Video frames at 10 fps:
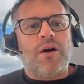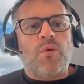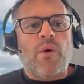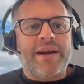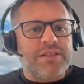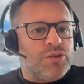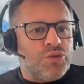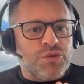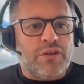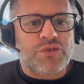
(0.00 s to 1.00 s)
Uh, where is the
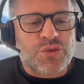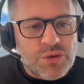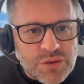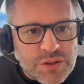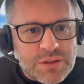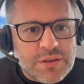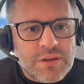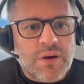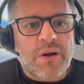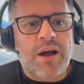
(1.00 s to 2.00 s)
source of truth?
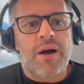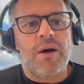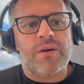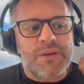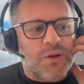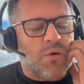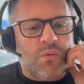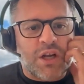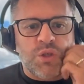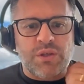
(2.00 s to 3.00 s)
Uh, you know,
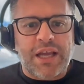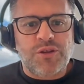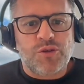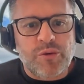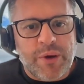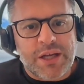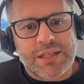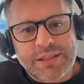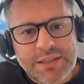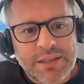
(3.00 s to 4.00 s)
what should I do about
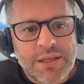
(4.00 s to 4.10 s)
it?